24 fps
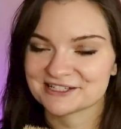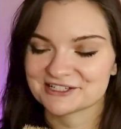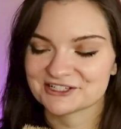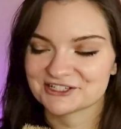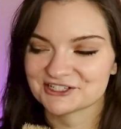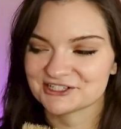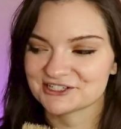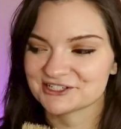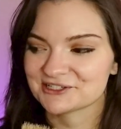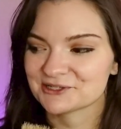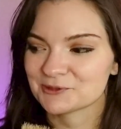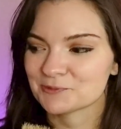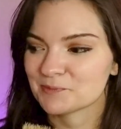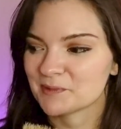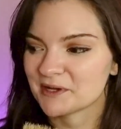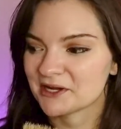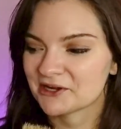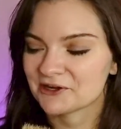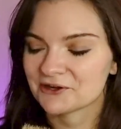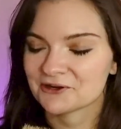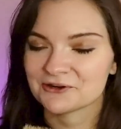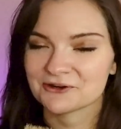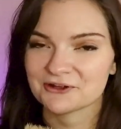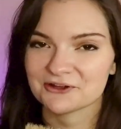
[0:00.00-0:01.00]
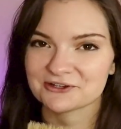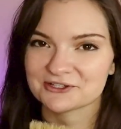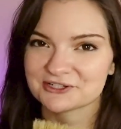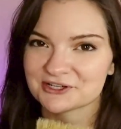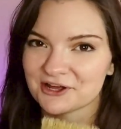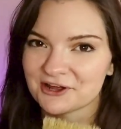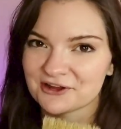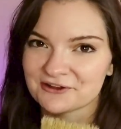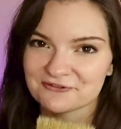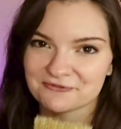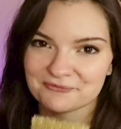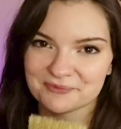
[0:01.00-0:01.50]
She compared a
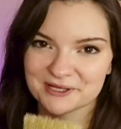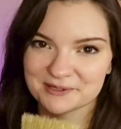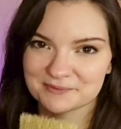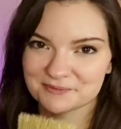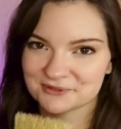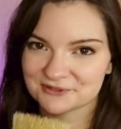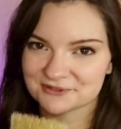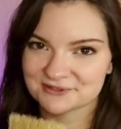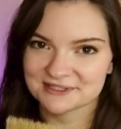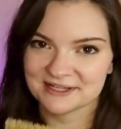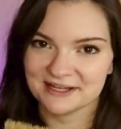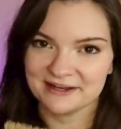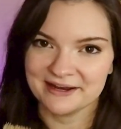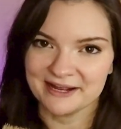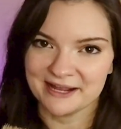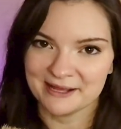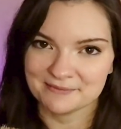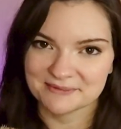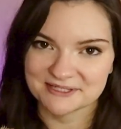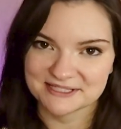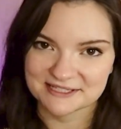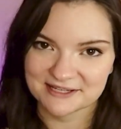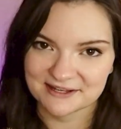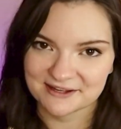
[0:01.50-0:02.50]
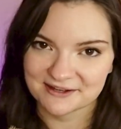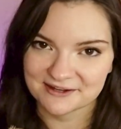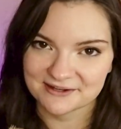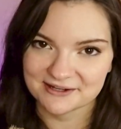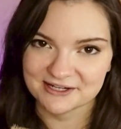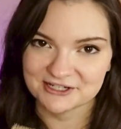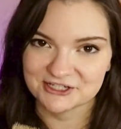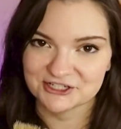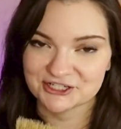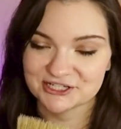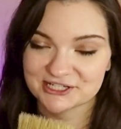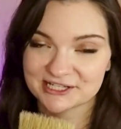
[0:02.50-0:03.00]
ton of papers on Amazon
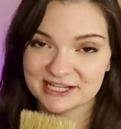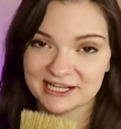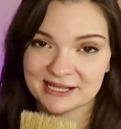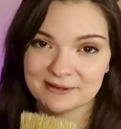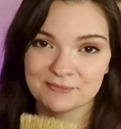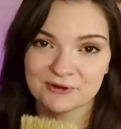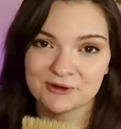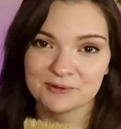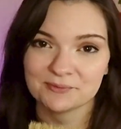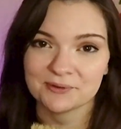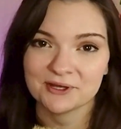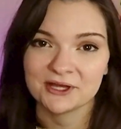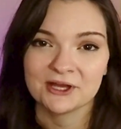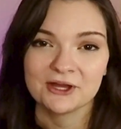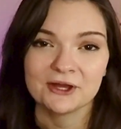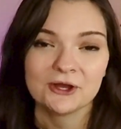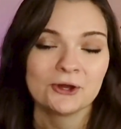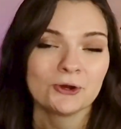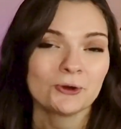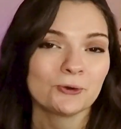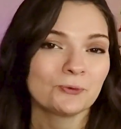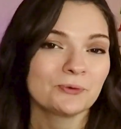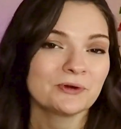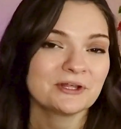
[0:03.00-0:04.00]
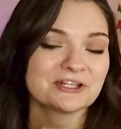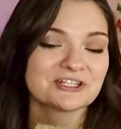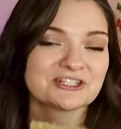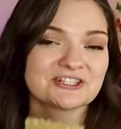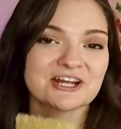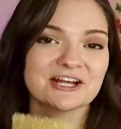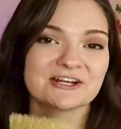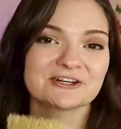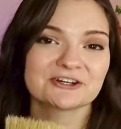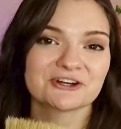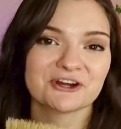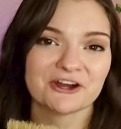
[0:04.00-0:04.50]
and she came up with
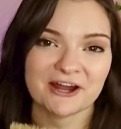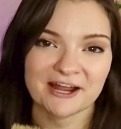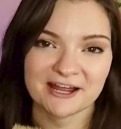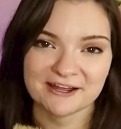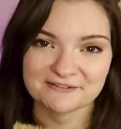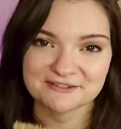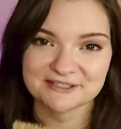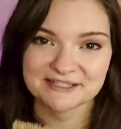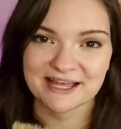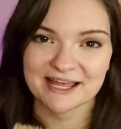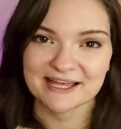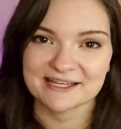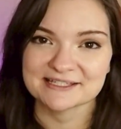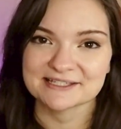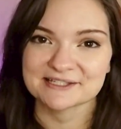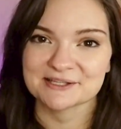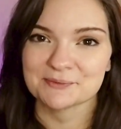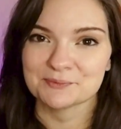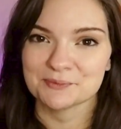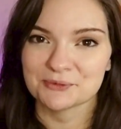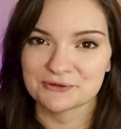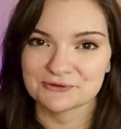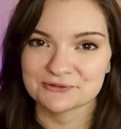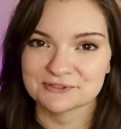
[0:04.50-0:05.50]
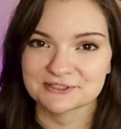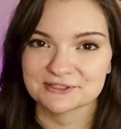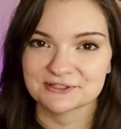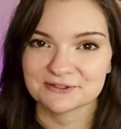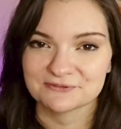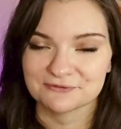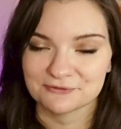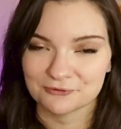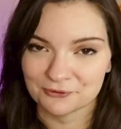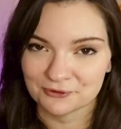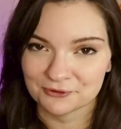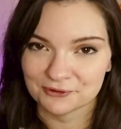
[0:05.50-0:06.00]
Gen Crafts as the most
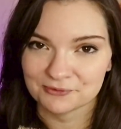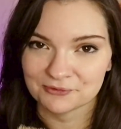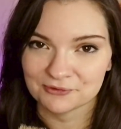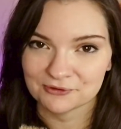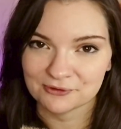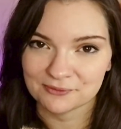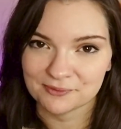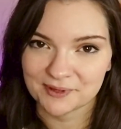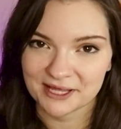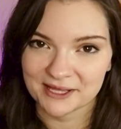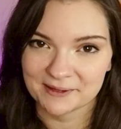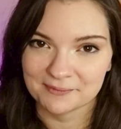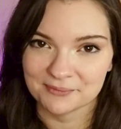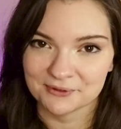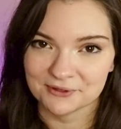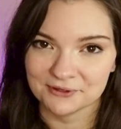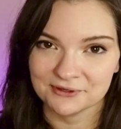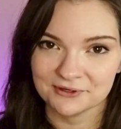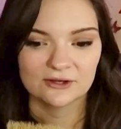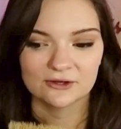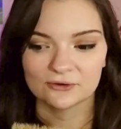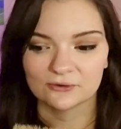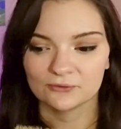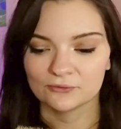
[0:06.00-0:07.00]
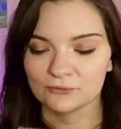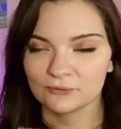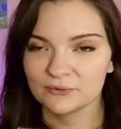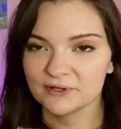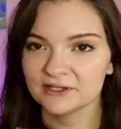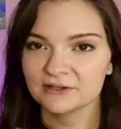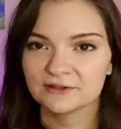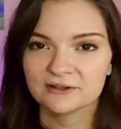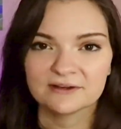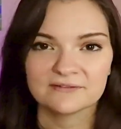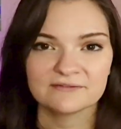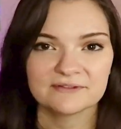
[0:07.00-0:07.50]
affordable paper. We
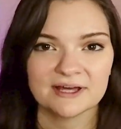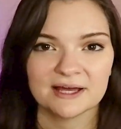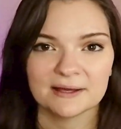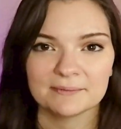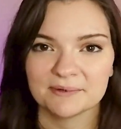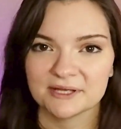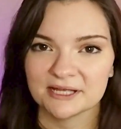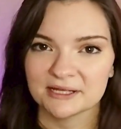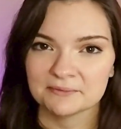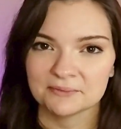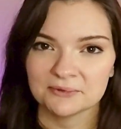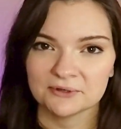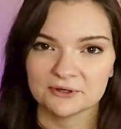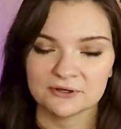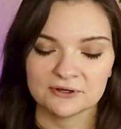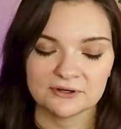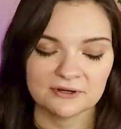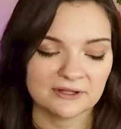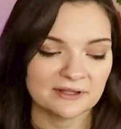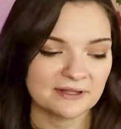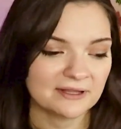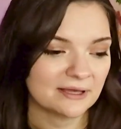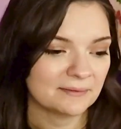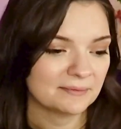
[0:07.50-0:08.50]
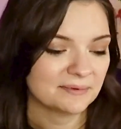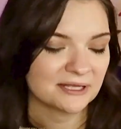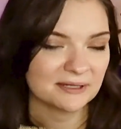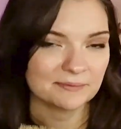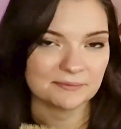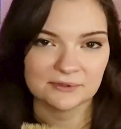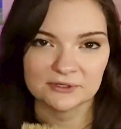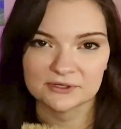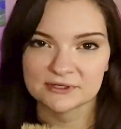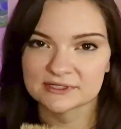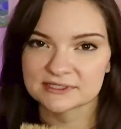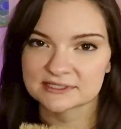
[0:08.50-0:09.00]
love that paper. That
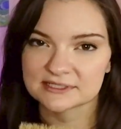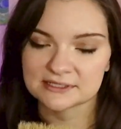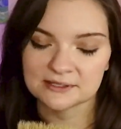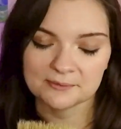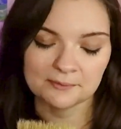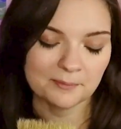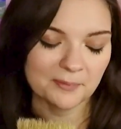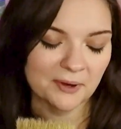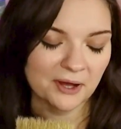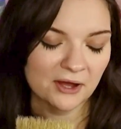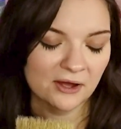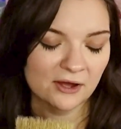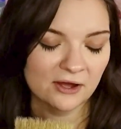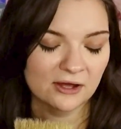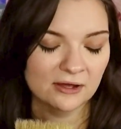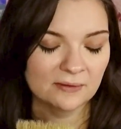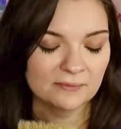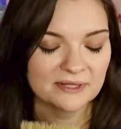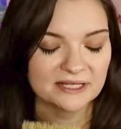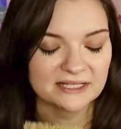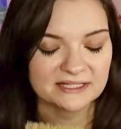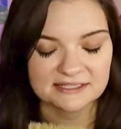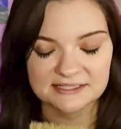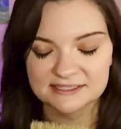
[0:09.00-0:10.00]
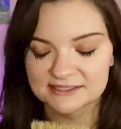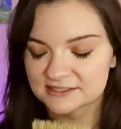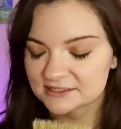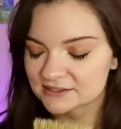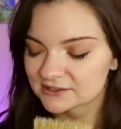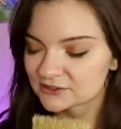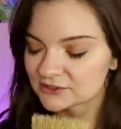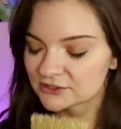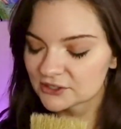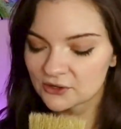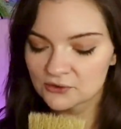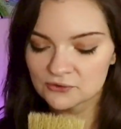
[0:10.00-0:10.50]
paper is the bomb. It's the
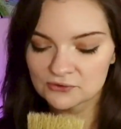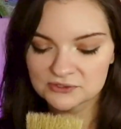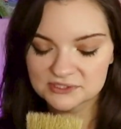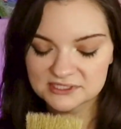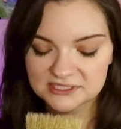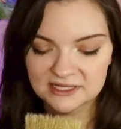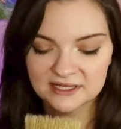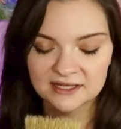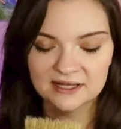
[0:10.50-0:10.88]
GOAT.